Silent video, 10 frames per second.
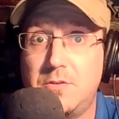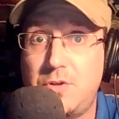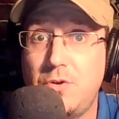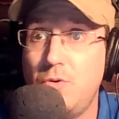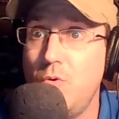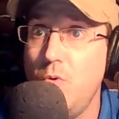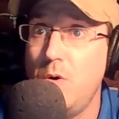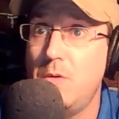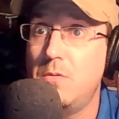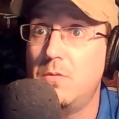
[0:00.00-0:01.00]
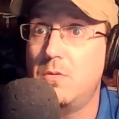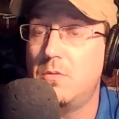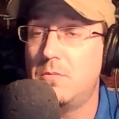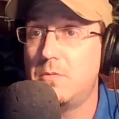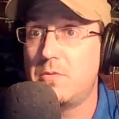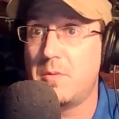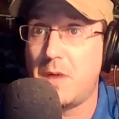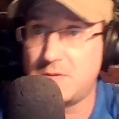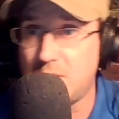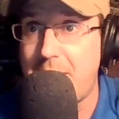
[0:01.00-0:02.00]
to the
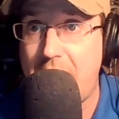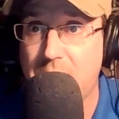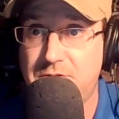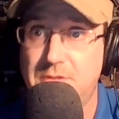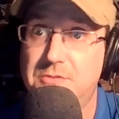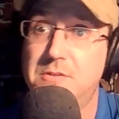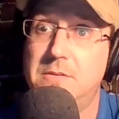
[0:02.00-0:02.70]
Muslim houses.